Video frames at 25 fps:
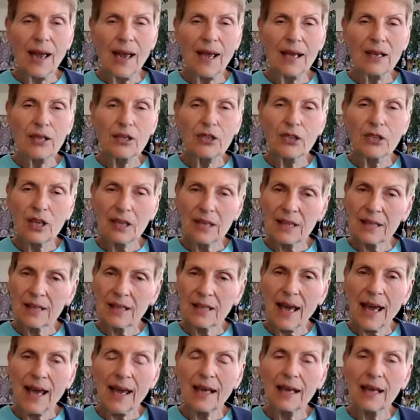And just
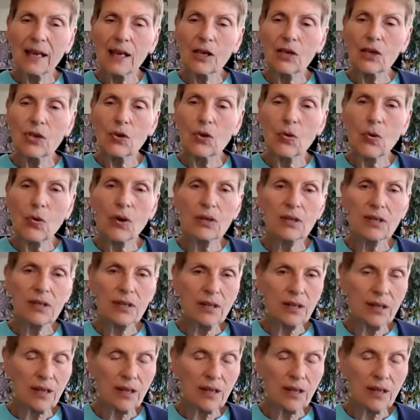like your